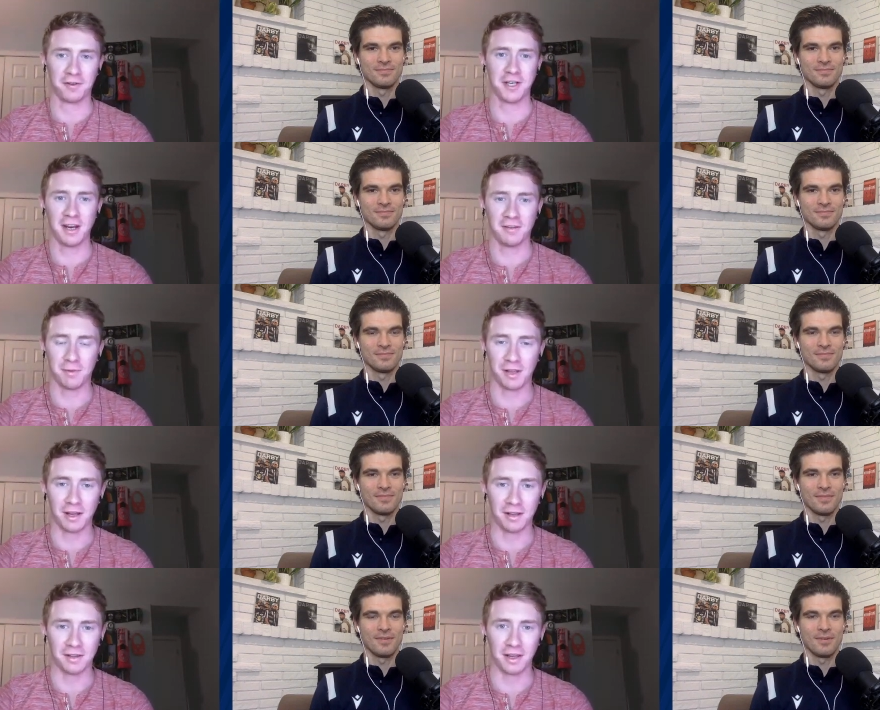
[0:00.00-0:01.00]
Speaker 1: chance, but
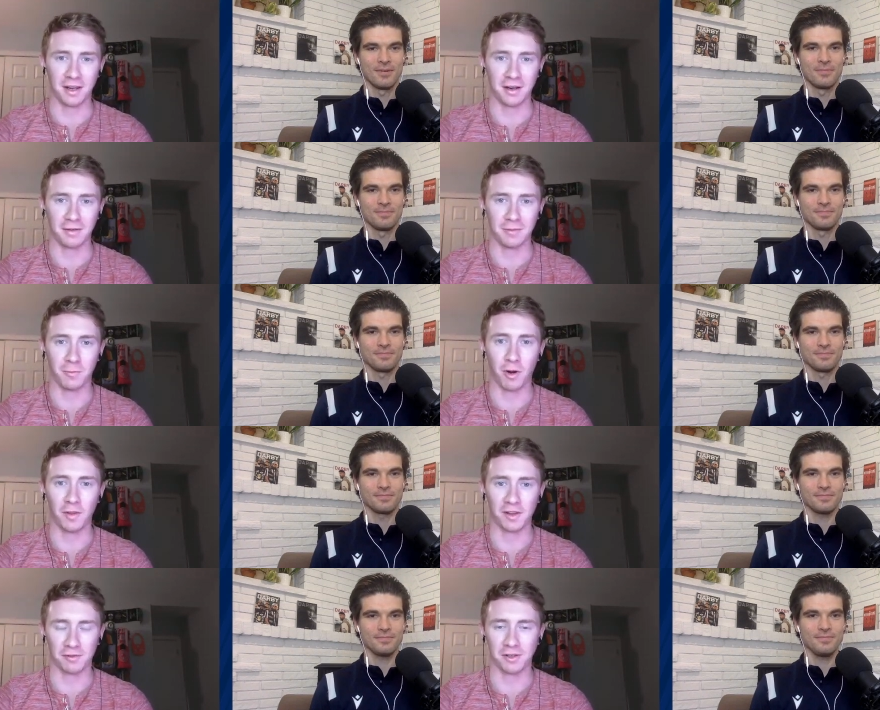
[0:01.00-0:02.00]
they they won
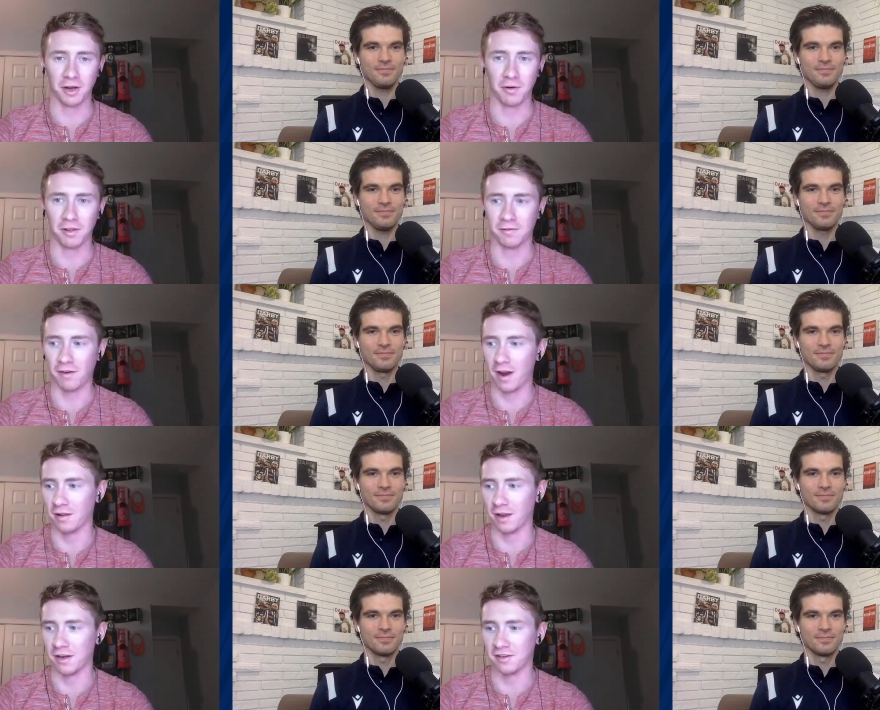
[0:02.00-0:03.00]
this one to go into the
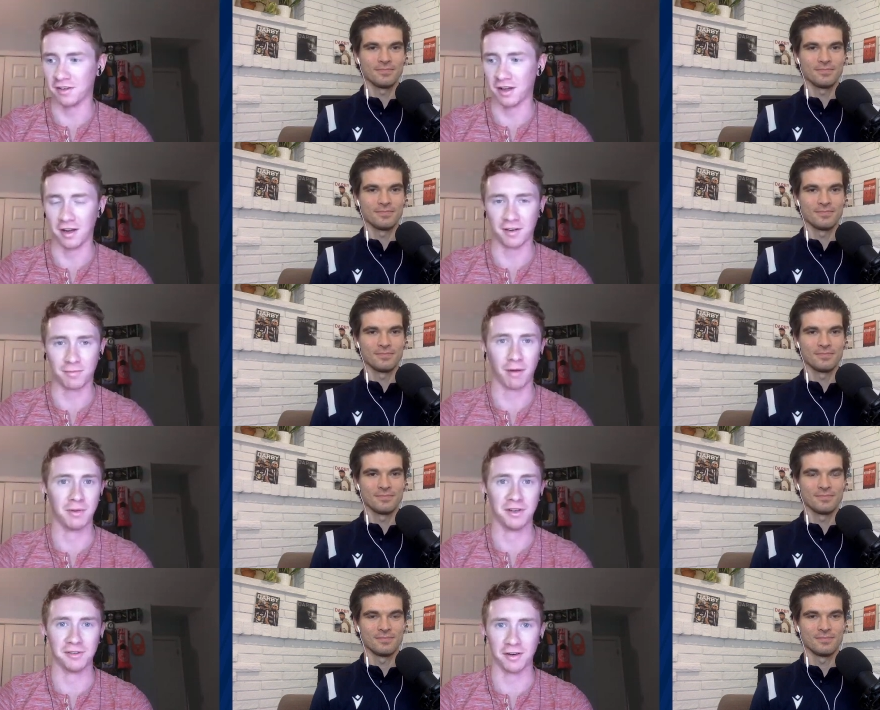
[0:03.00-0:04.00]
final, and it's uh, it's probably
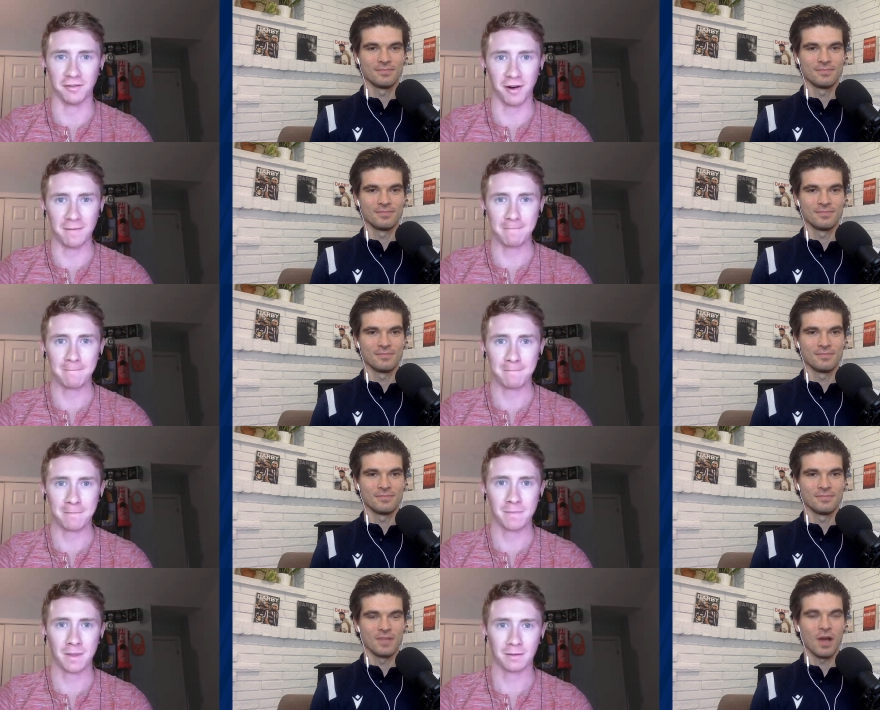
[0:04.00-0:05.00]
deserved, right?
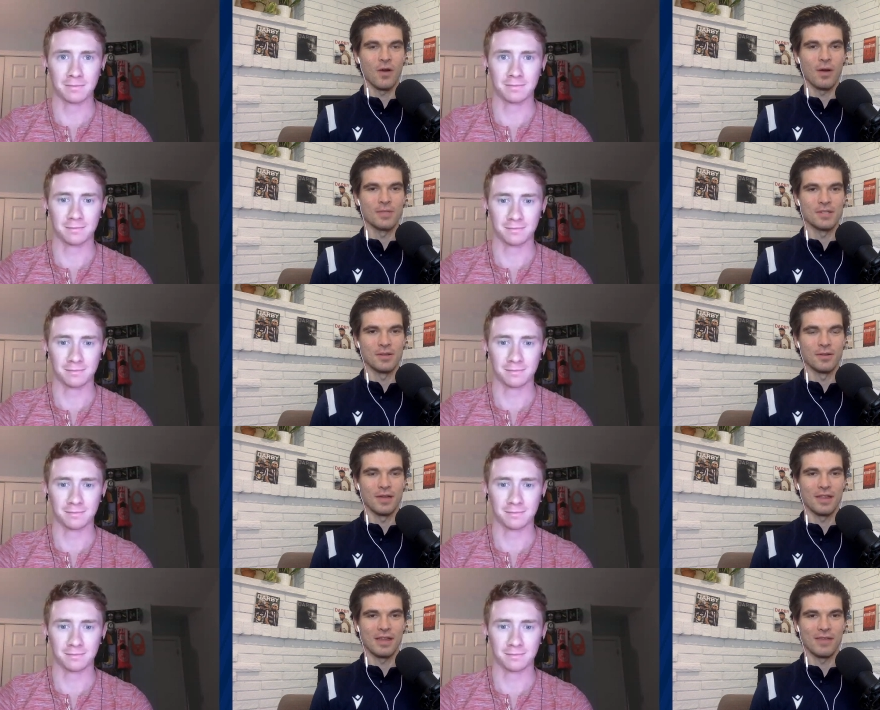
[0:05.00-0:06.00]
Oh,
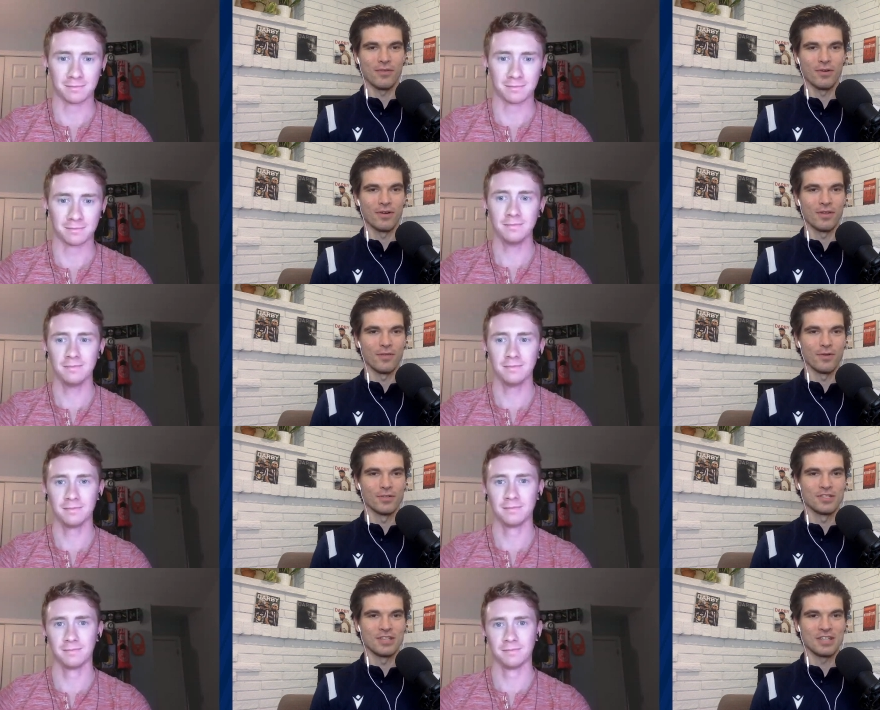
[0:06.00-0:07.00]
absolutely. I think
Speaker 2: for the
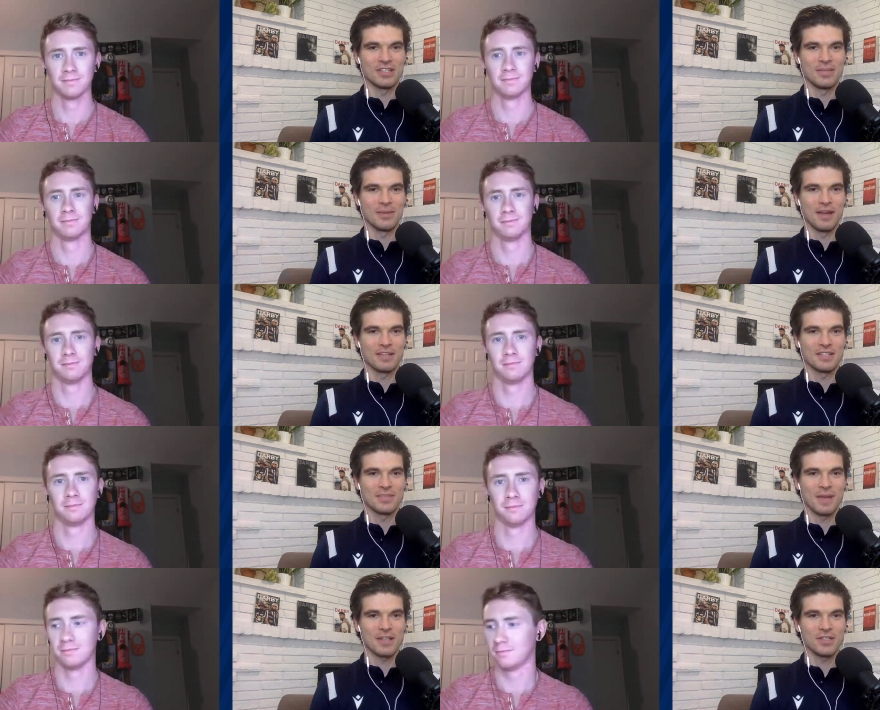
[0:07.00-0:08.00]
first 60 minutes,
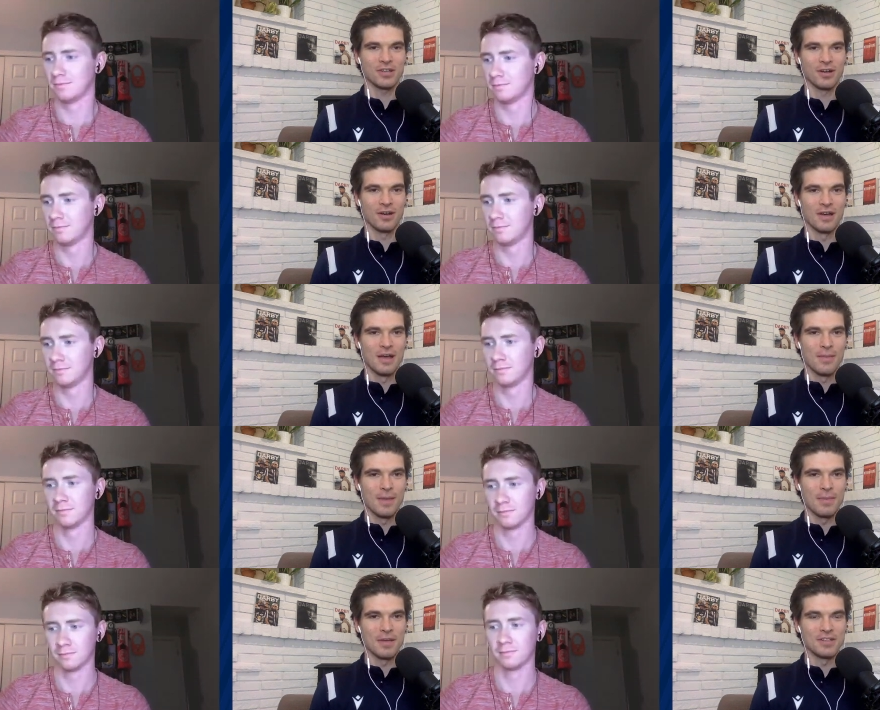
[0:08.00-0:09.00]
especially, or
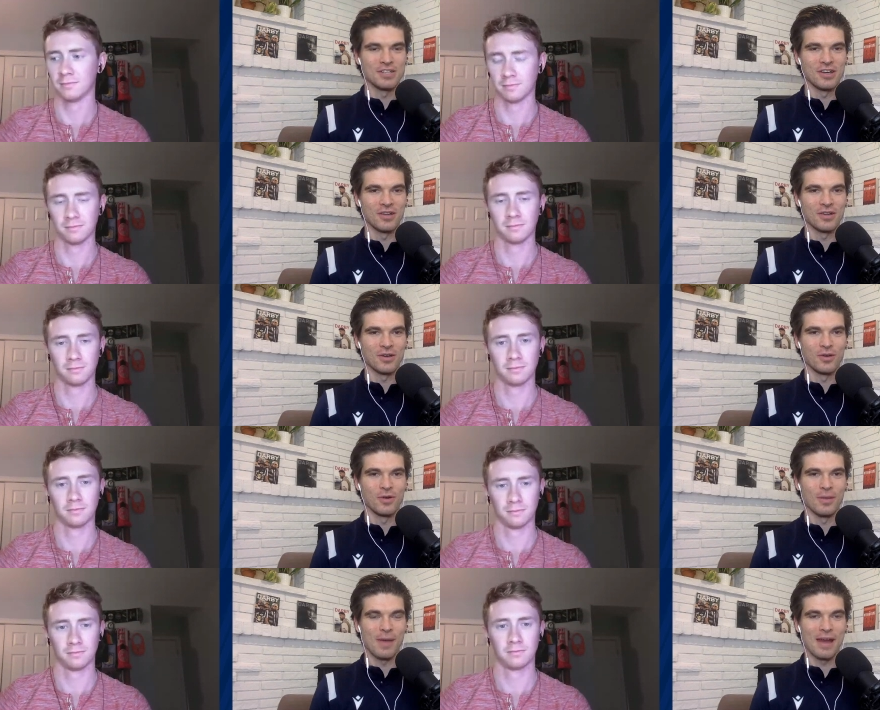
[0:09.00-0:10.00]
maybe until
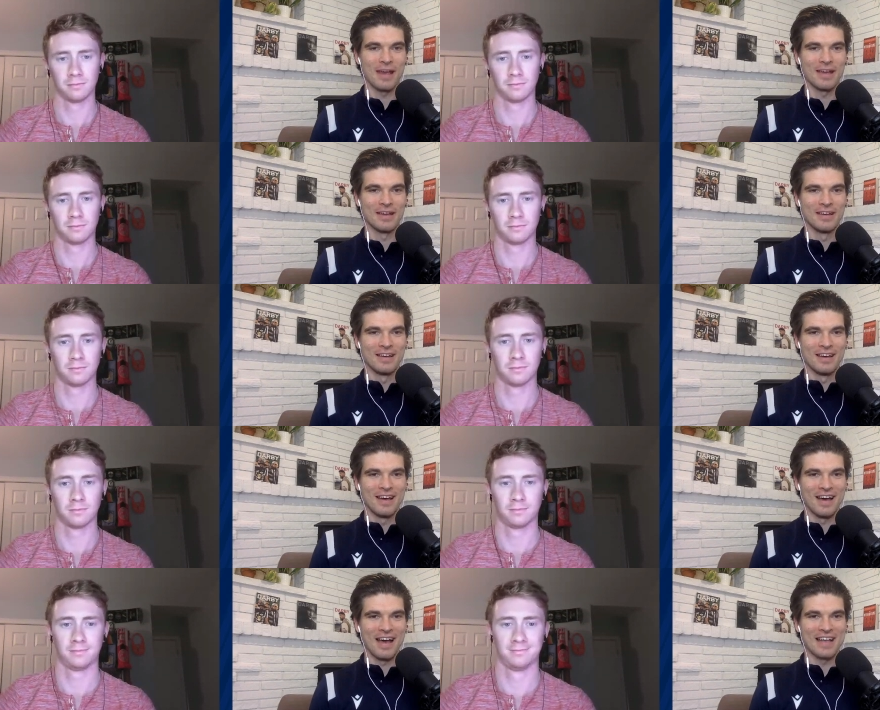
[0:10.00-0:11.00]
Kekuta Manneh
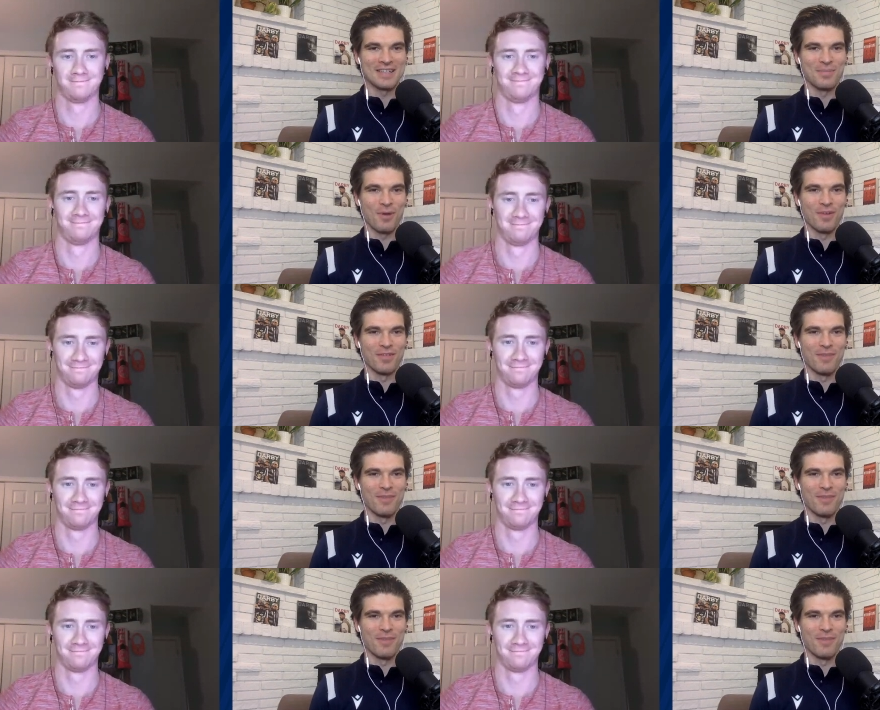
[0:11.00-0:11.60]
uh, has a moment of